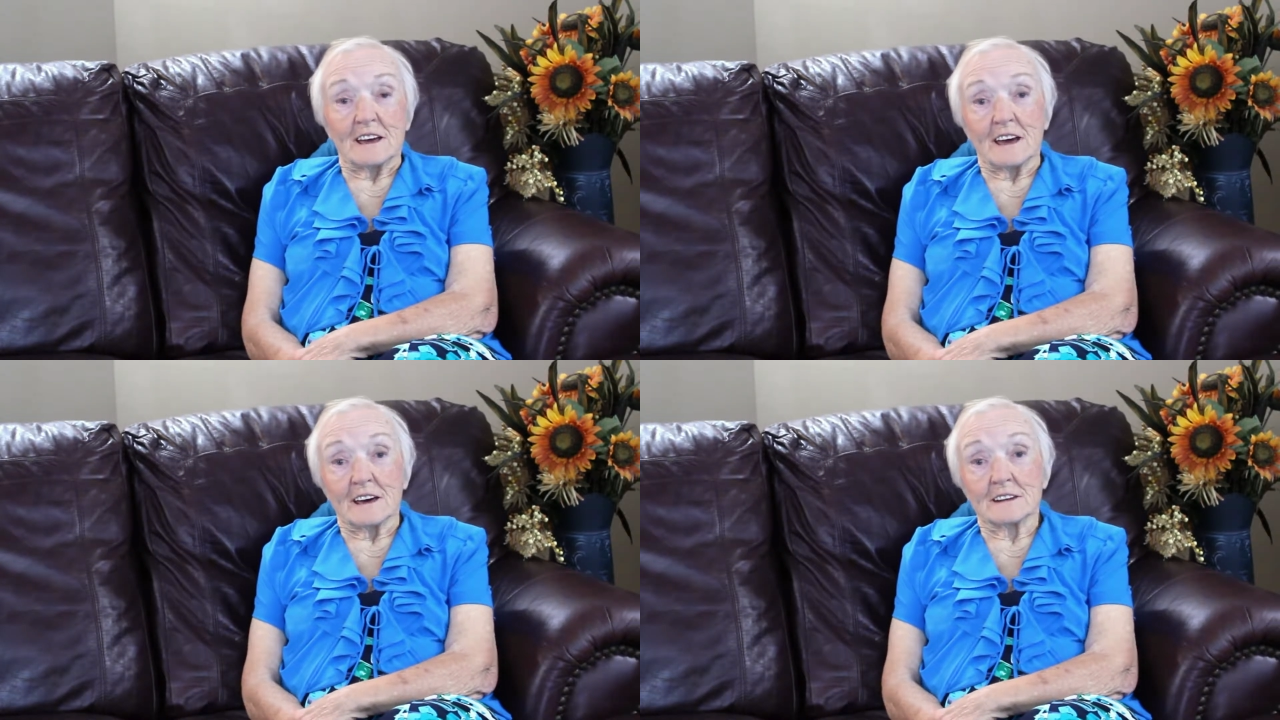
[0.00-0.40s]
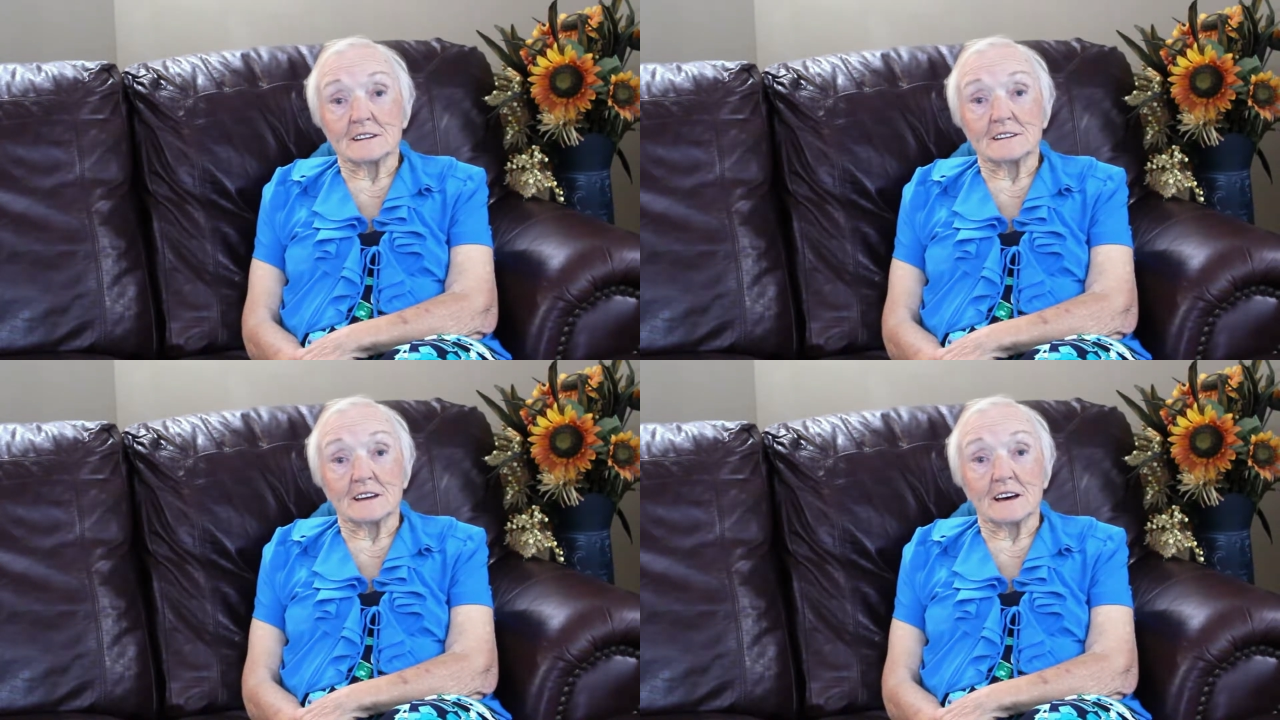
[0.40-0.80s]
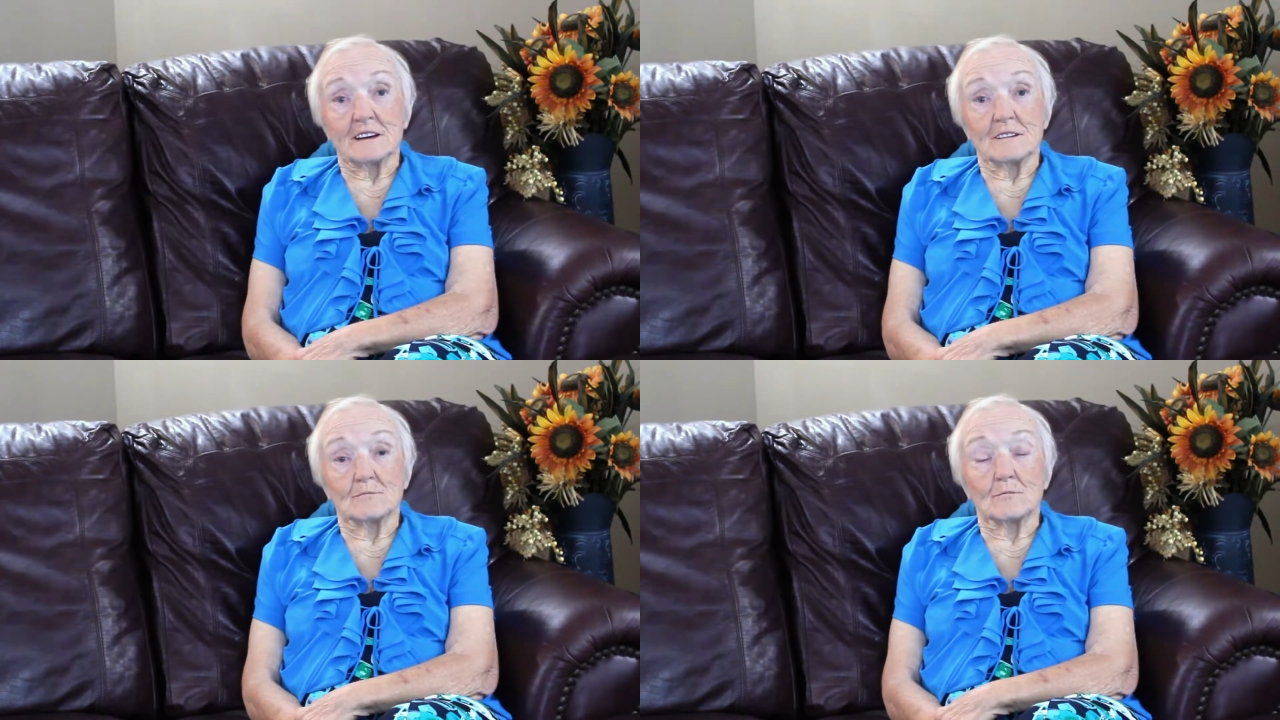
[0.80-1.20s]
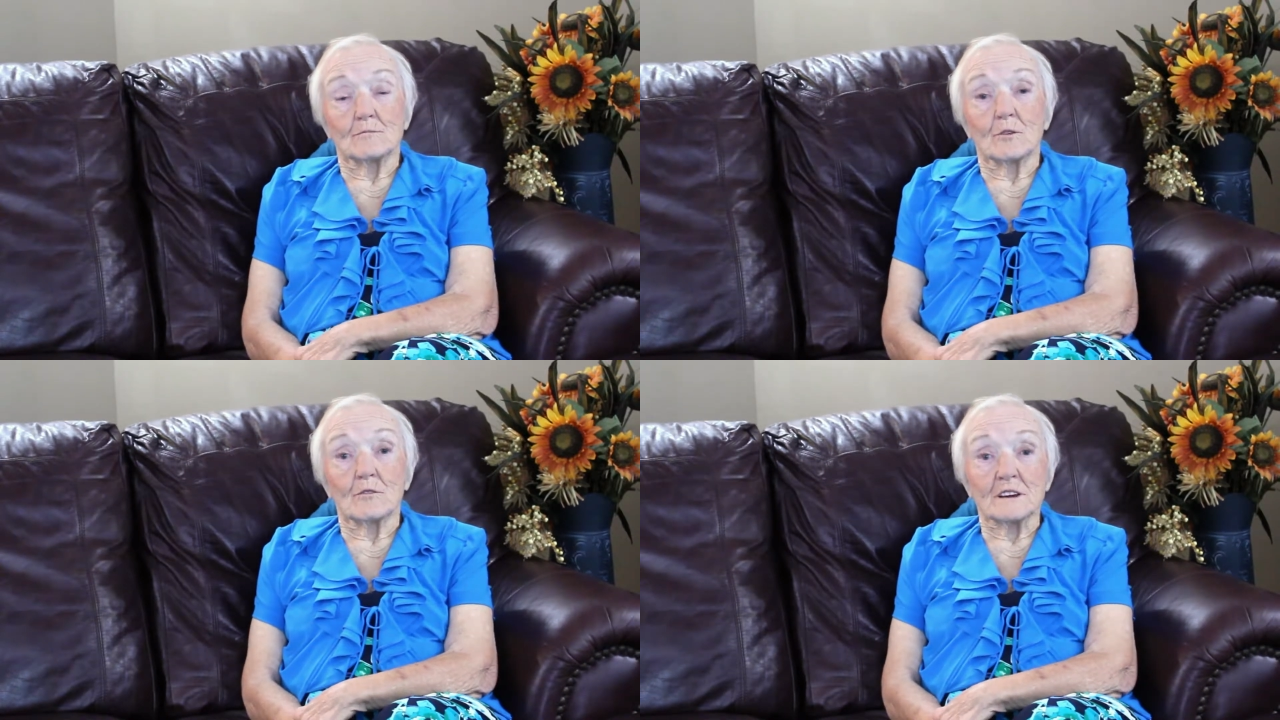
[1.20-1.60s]
and
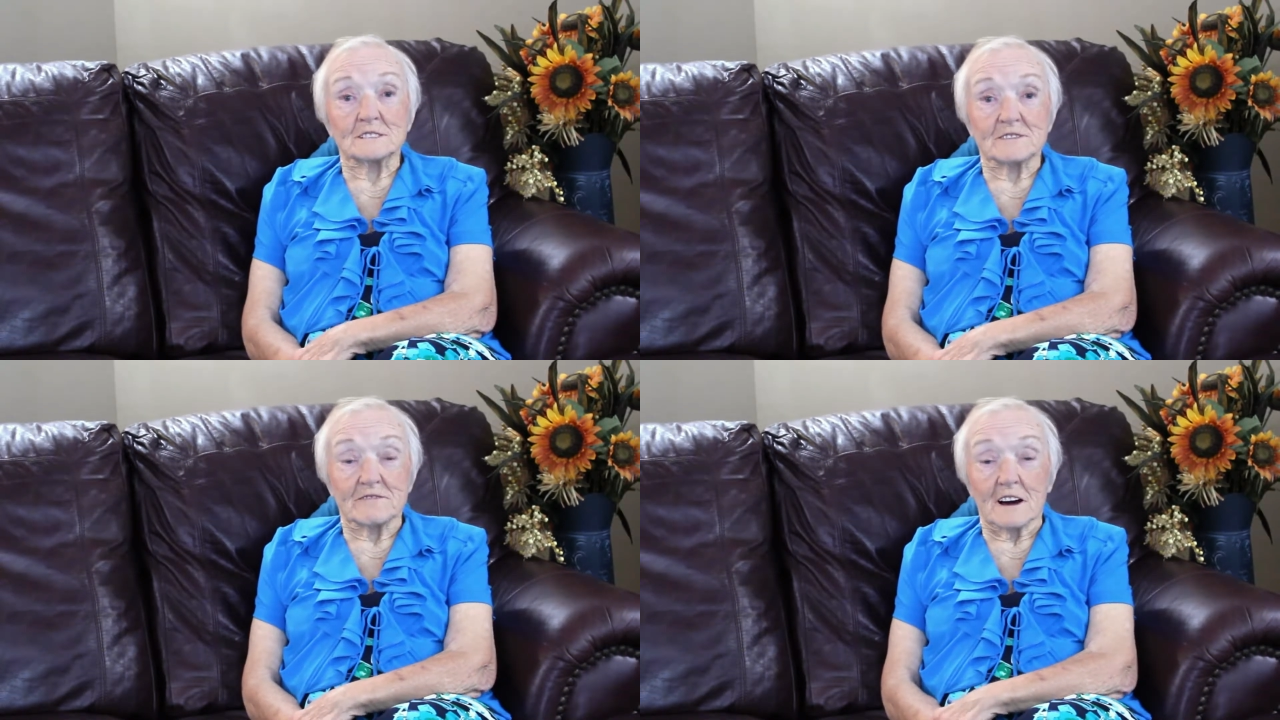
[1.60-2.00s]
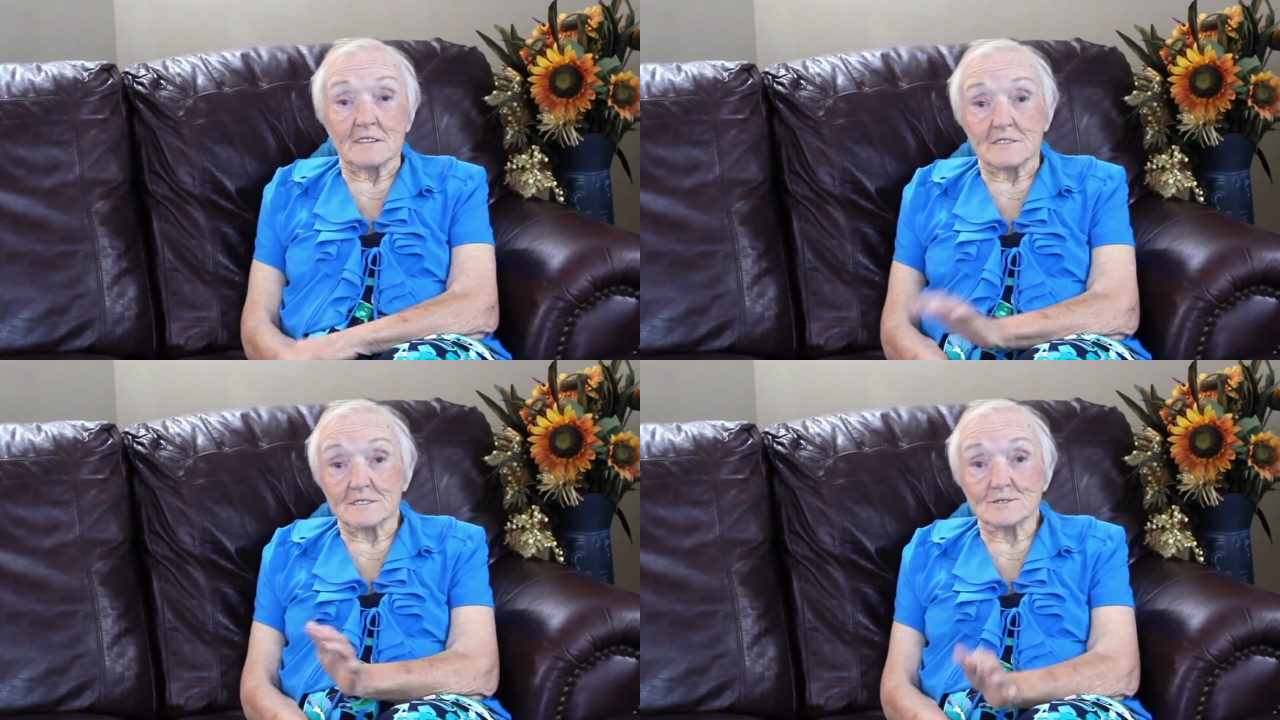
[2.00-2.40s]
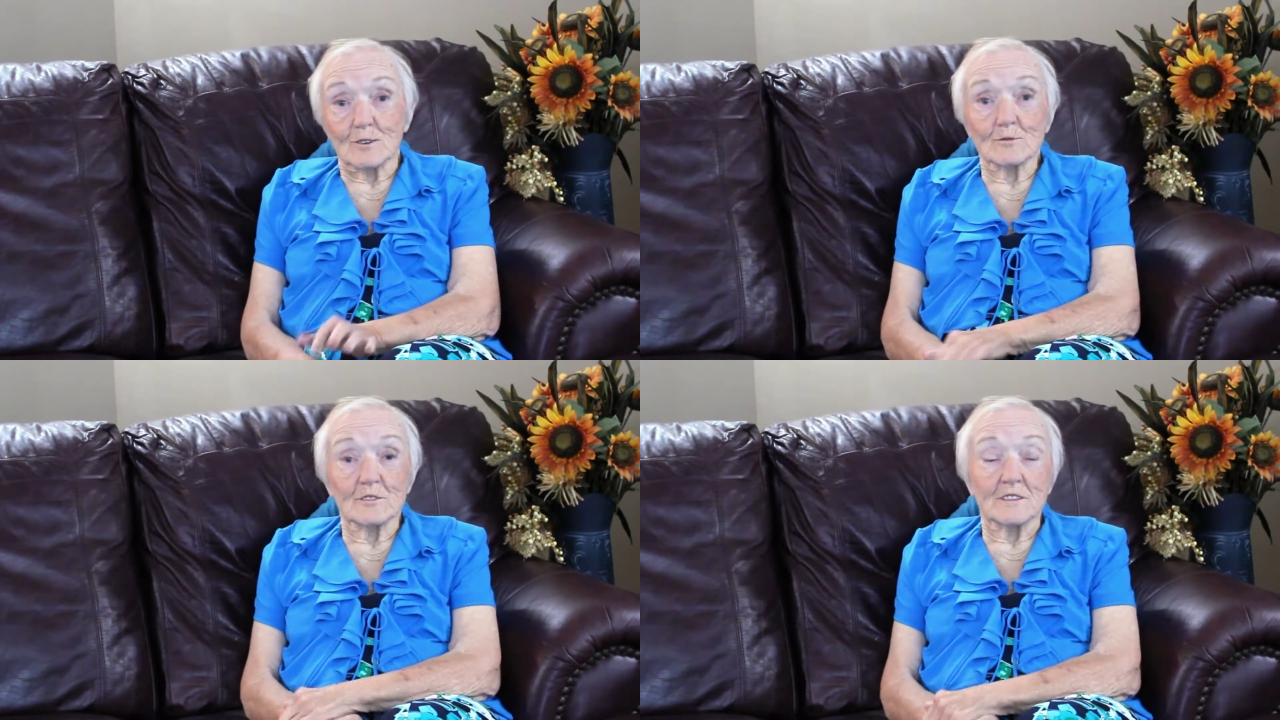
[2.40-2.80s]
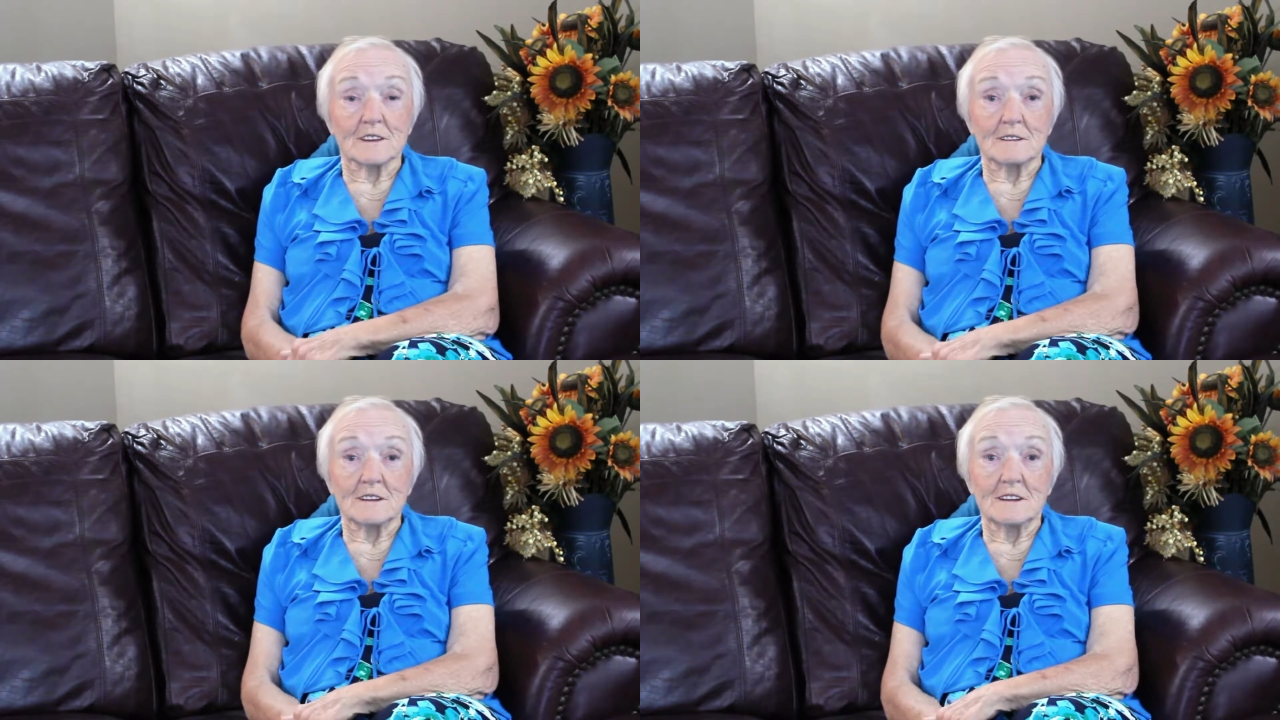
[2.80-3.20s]
Marie's 5 years older
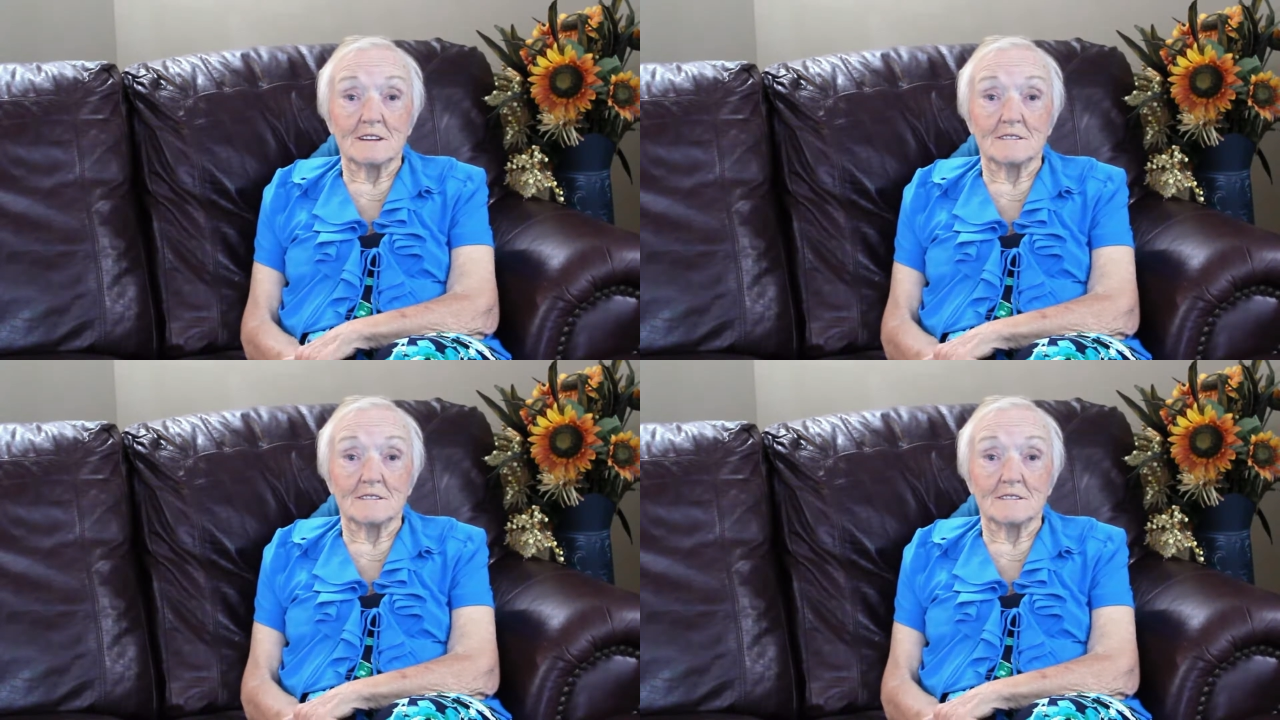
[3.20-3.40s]
than